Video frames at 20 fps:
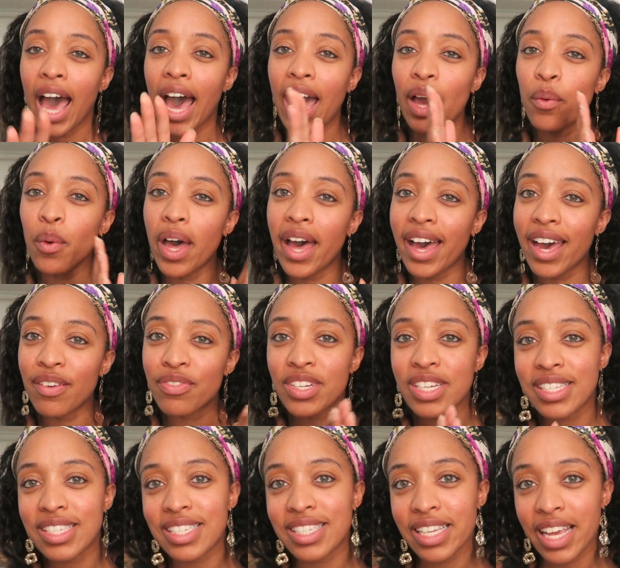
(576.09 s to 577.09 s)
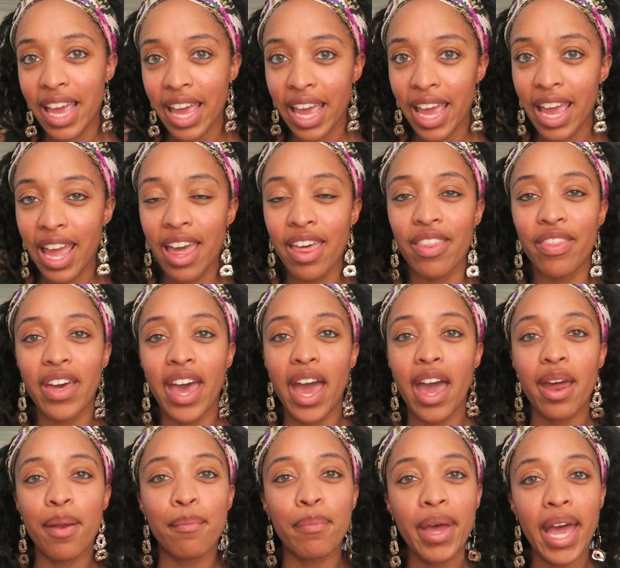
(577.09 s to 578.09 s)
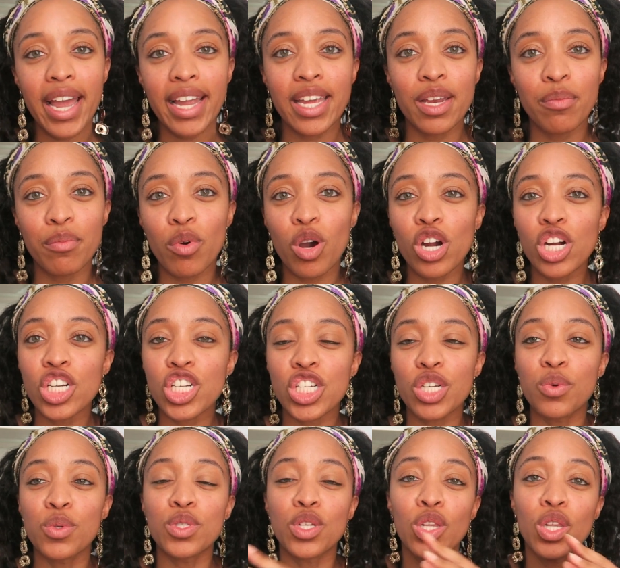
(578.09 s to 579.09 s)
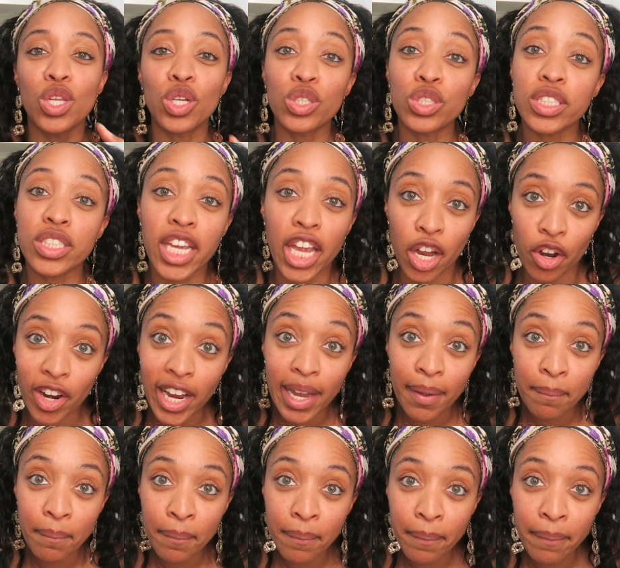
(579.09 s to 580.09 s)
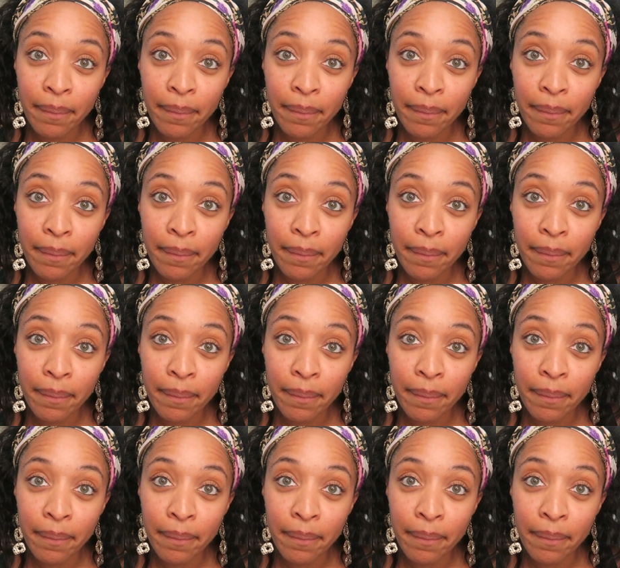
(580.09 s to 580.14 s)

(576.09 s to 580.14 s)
I will have to say that back in March, it was a little scary.